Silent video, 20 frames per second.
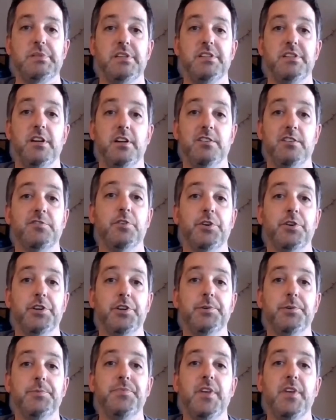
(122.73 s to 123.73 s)
be there for
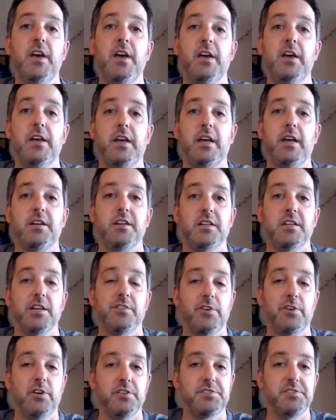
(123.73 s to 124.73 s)
you. And it
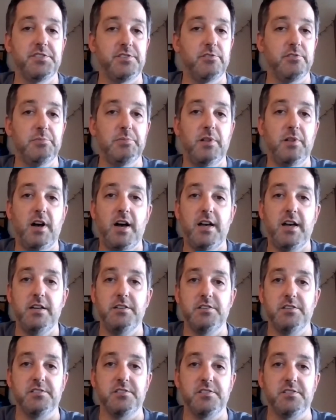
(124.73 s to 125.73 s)
never hurts to apply
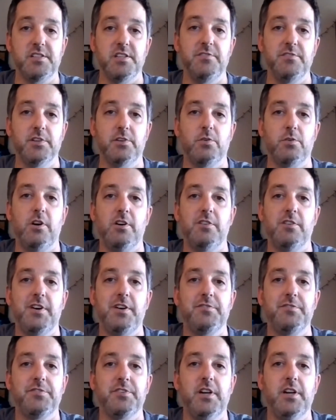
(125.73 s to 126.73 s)
just to see if you
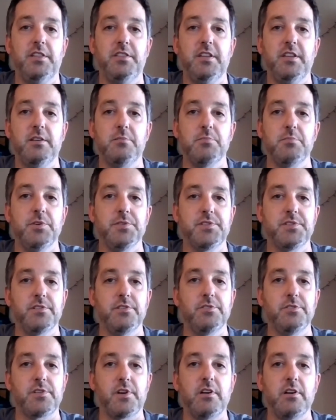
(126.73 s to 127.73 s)
qualify for anything. Most of
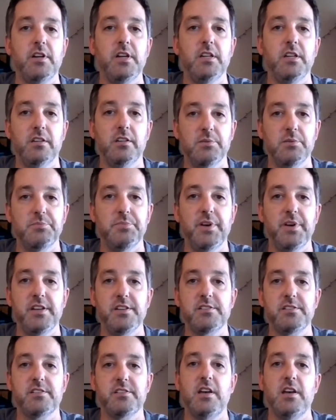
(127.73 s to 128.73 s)
those are
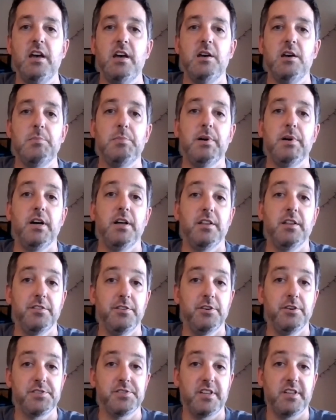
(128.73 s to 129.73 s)
income-based, but
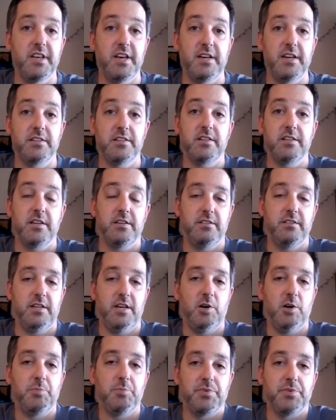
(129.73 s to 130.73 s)
those again can
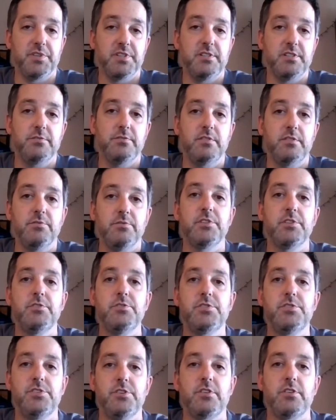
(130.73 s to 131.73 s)
help
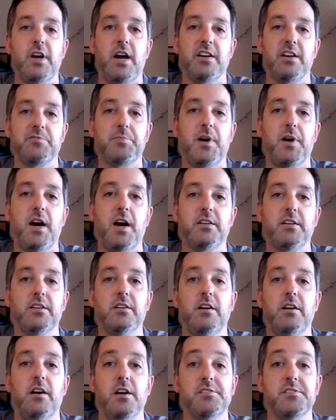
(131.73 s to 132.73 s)
reduce your out-of-pocket
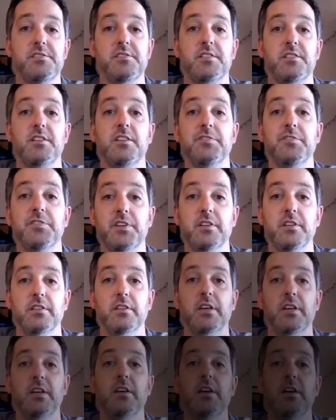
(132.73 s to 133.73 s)
costs
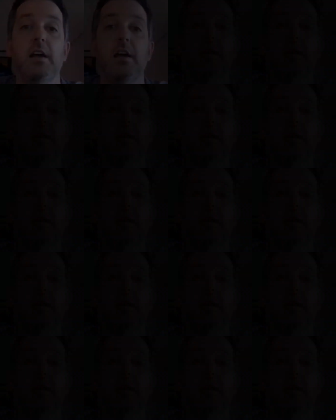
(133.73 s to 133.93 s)
significantly.